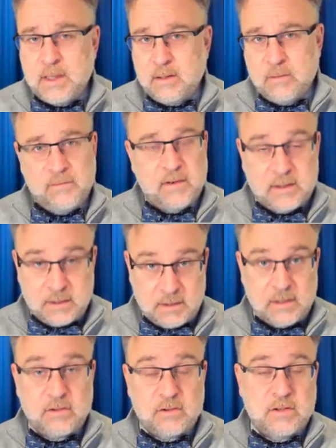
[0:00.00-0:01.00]
You'll find the
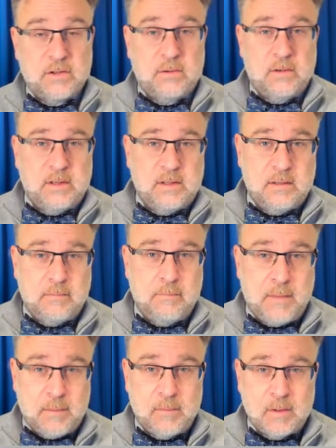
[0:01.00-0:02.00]
literature in the
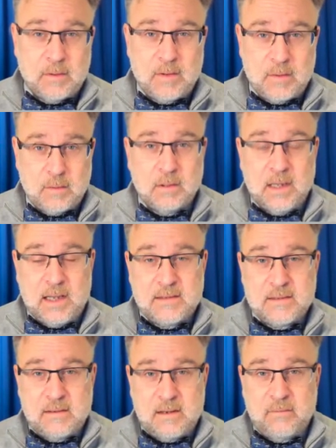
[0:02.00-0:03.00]
memo to
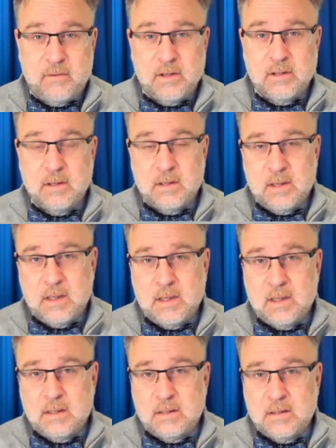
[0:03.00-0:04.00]
class that I've written,
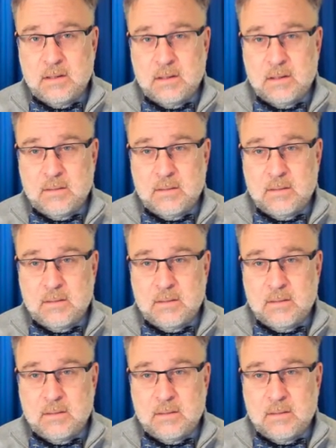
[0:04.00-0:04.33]
and